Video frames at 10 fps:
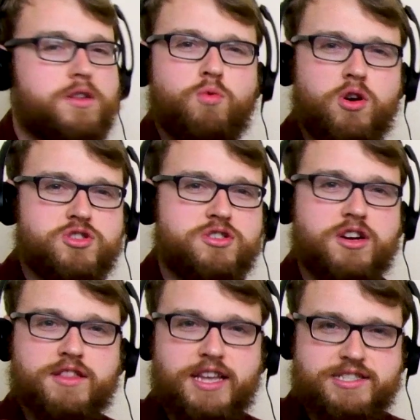The words are
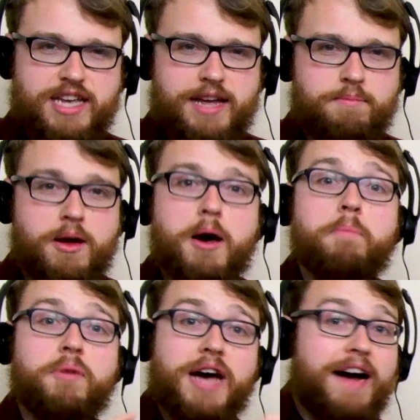not the same,
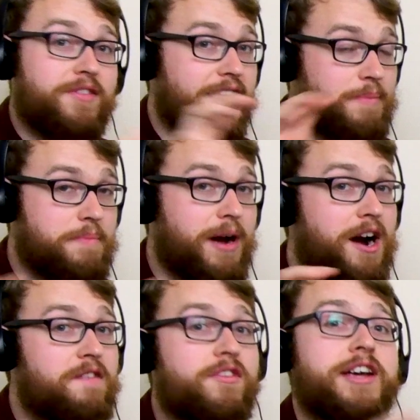but have they been
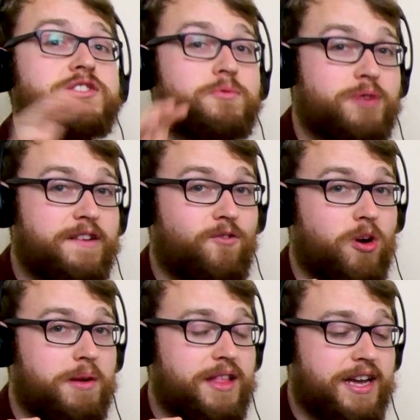paraphrased and
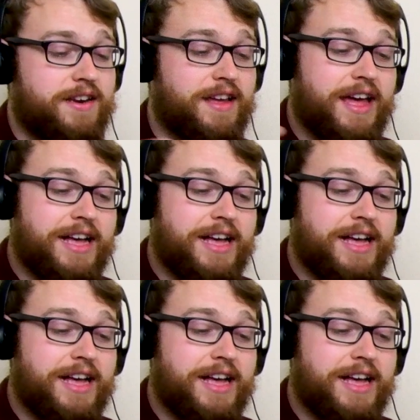reformulated?